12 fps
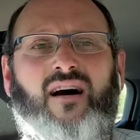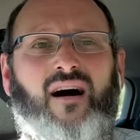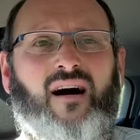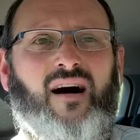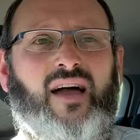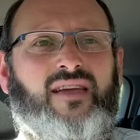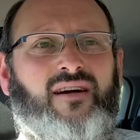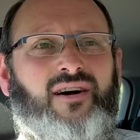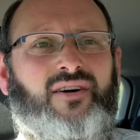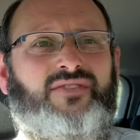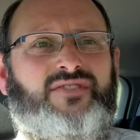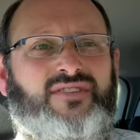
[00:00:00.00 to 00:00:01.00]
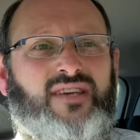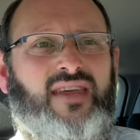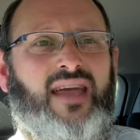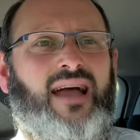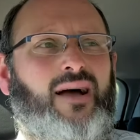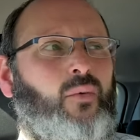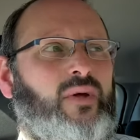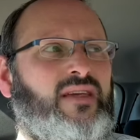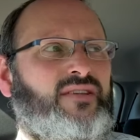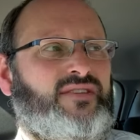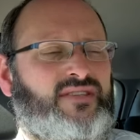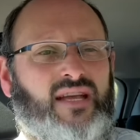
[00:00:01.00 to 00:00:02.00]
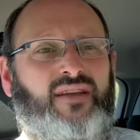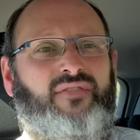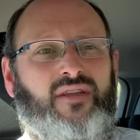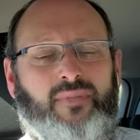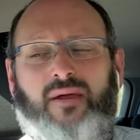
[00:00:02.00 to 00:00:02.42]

I can't see how we can safely be